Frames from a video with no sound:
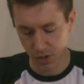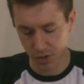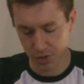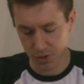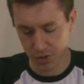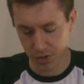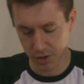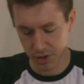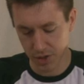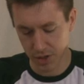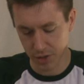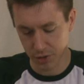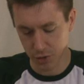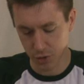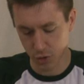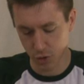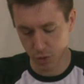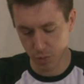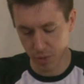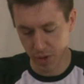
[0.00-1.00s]
Just going to take a
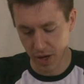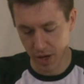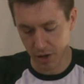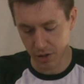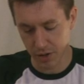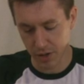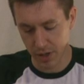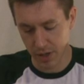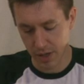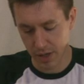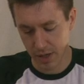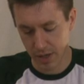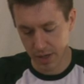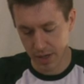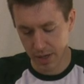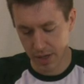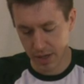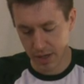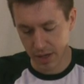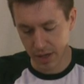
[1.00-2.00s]
scoop out
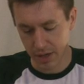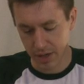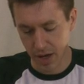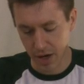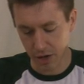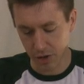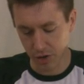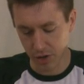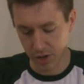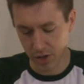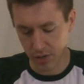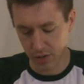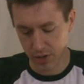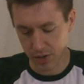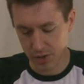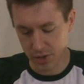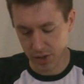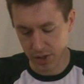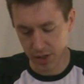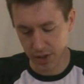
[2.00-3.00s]
and kind of look at
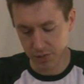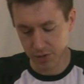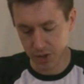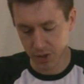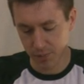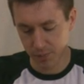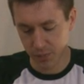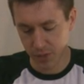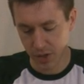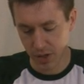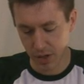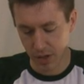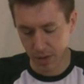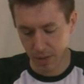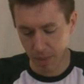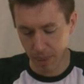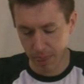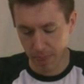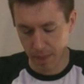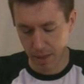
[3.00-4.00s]
these leaves.
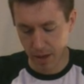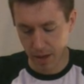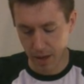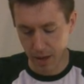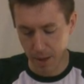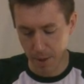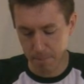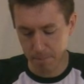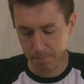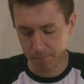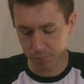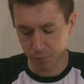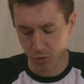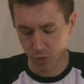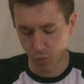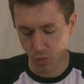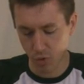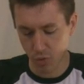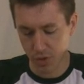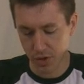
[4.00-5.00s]
I
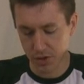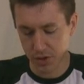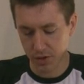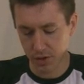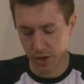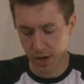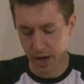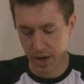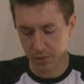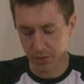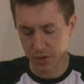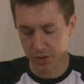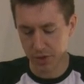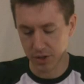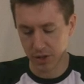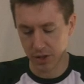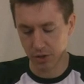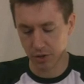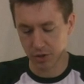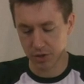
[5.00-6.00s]

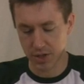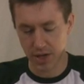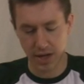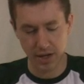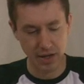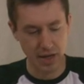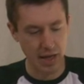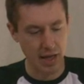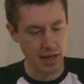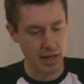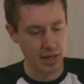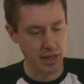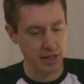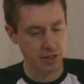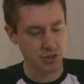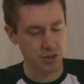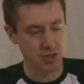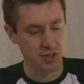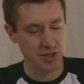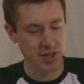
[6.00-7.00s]
recently looked at a
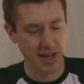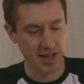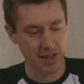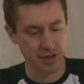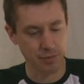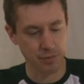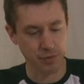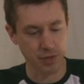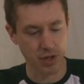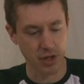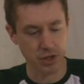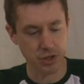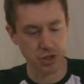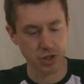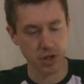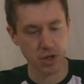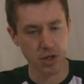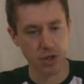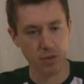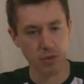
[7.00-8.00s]
second
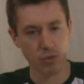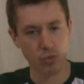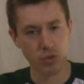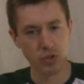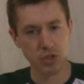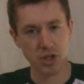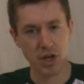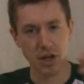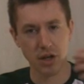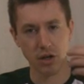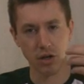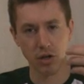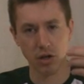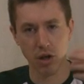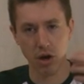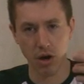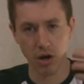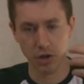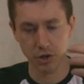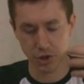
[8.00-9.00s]
flush, which had
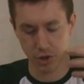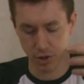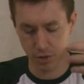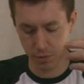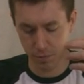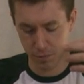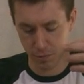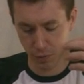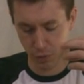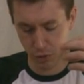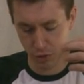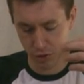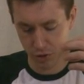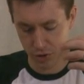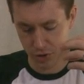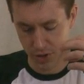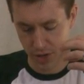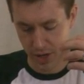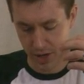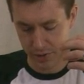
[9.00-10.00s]
larger, fuller
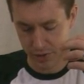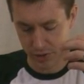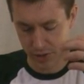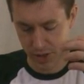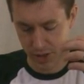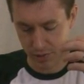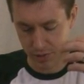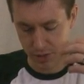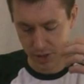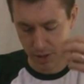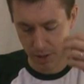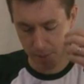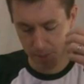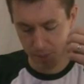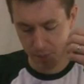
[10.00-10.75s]
size leaves.